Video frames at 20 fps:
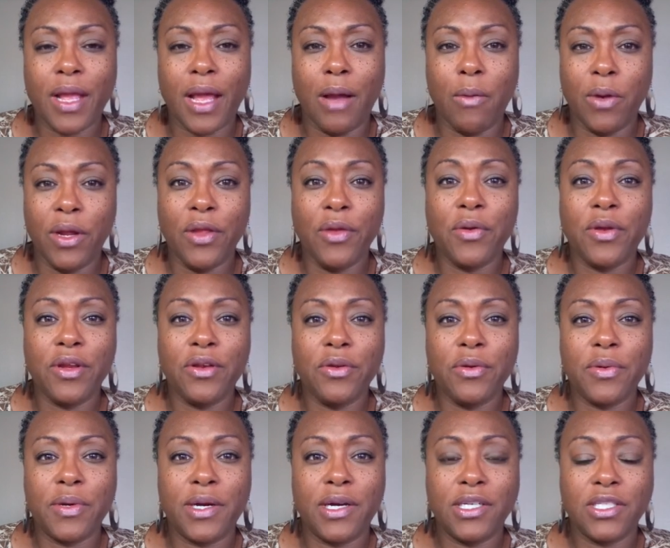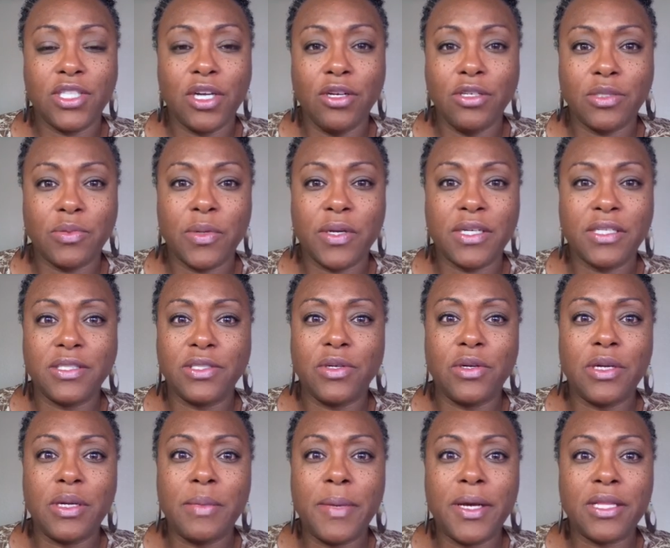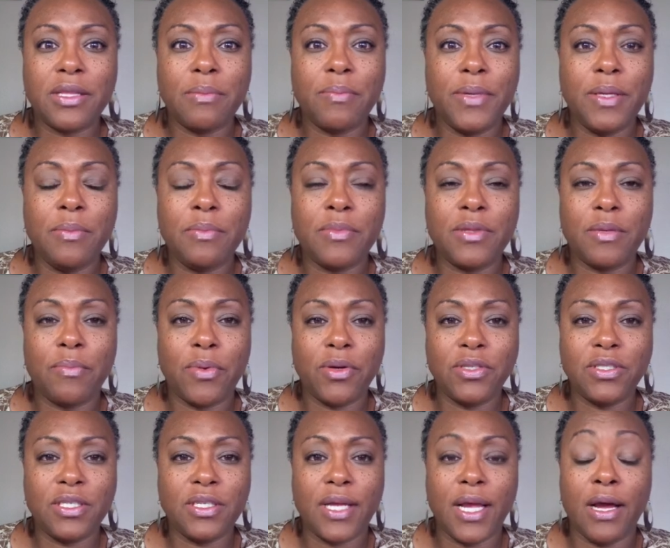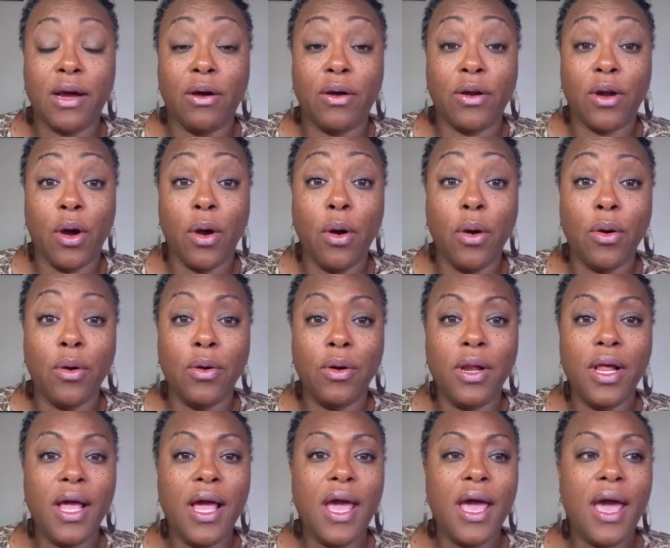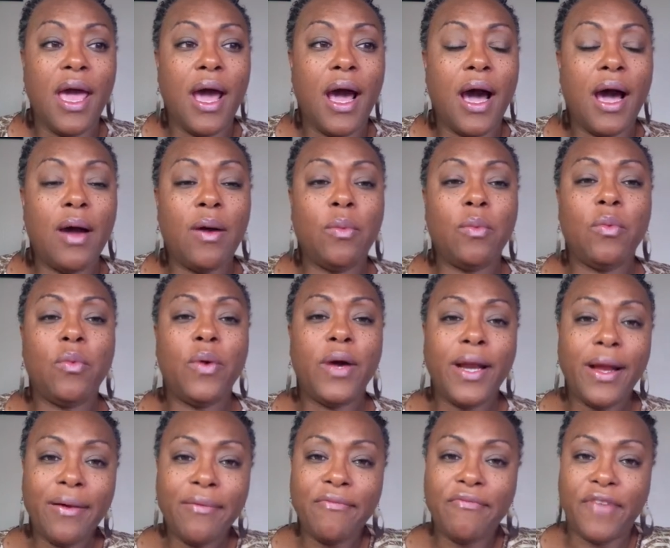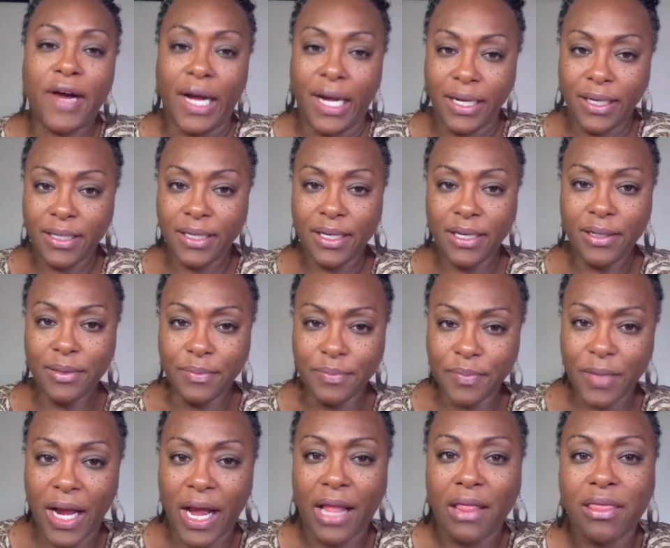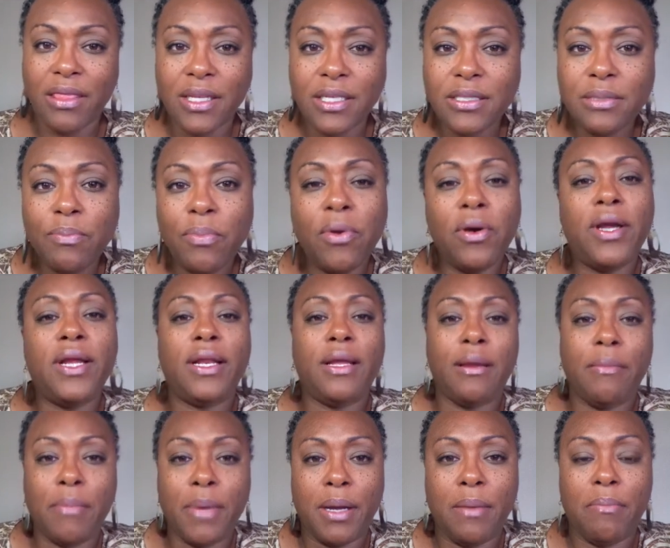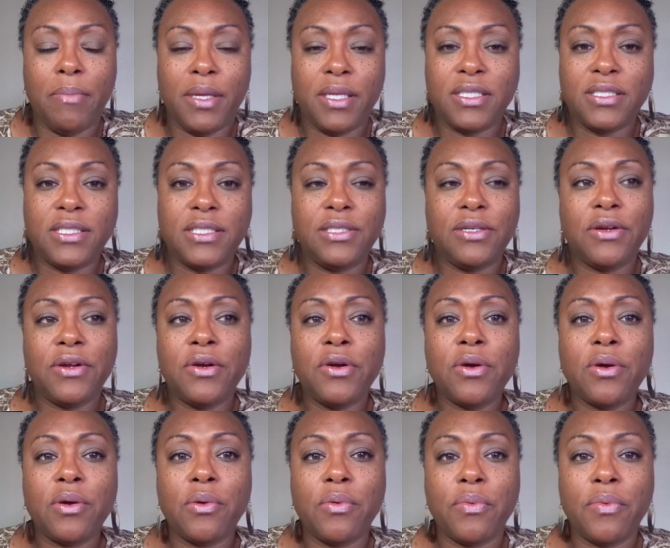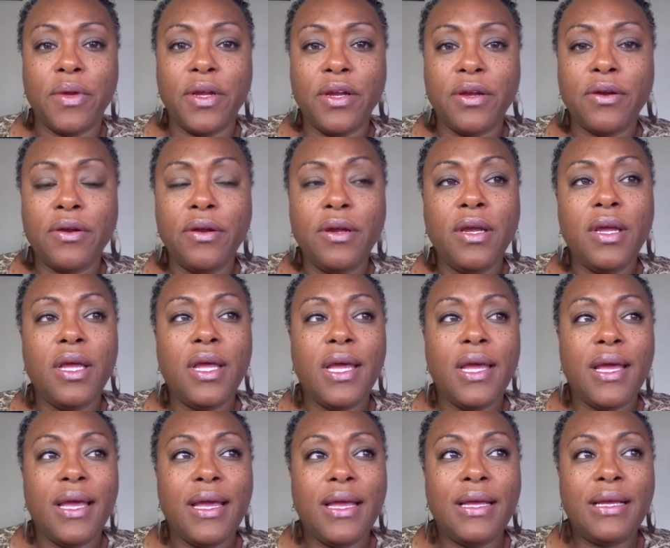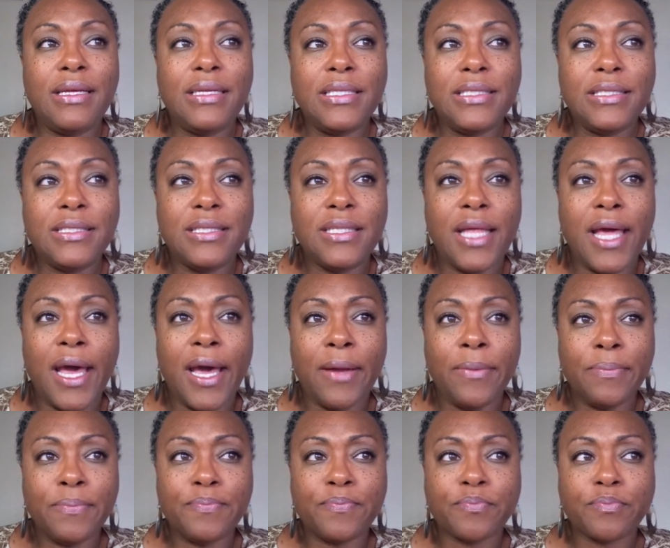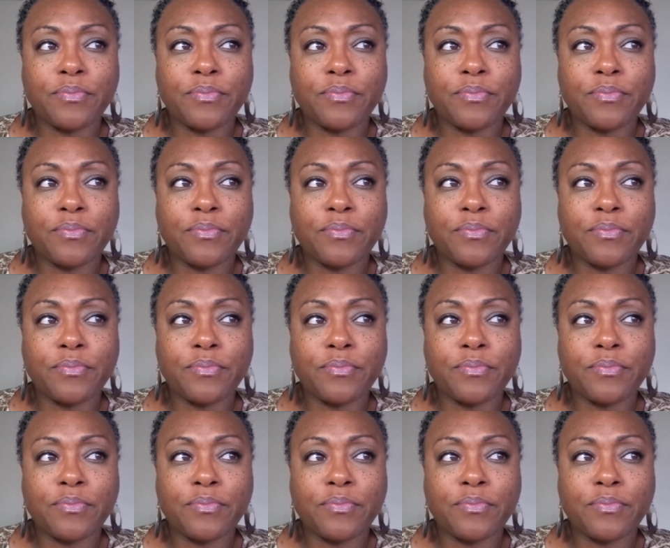what you can do in our church. We're concerned about the person on a whole. What I'm finding at this point in my ministerial career is that